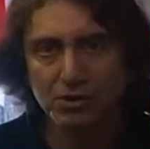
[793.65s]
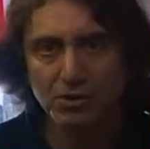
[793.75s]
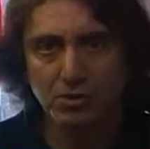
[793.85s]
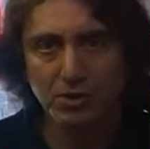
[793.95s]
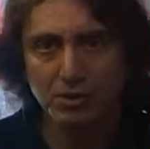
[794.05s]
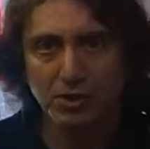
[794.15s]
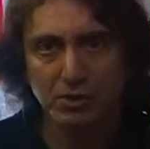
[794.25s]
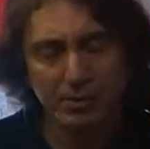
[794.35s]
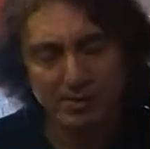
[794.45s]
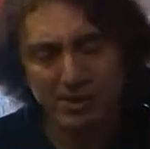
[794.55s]
which are the real
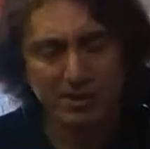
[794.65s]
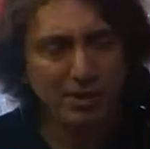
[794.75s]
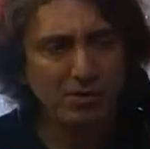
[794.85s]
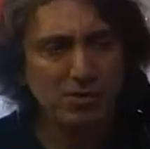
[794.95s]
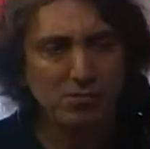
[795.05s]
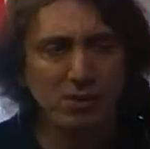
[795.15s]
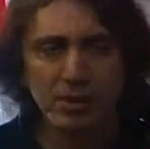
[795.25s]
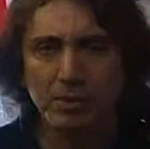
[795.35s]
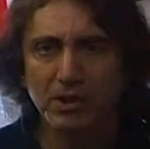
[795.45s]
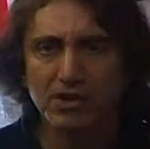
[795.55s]
demons, they, they always
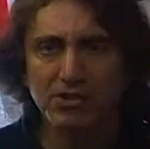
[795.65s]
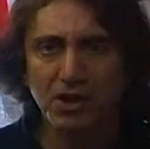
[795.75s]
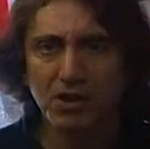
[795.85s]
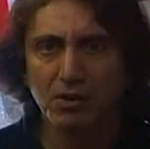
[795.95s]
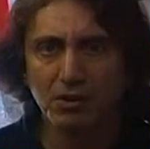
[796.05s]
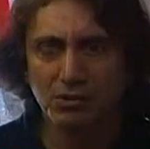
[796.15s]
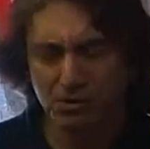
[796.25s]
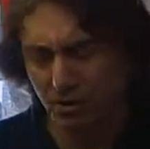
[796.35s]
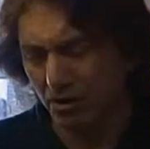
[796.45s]
blame it on the stockholders.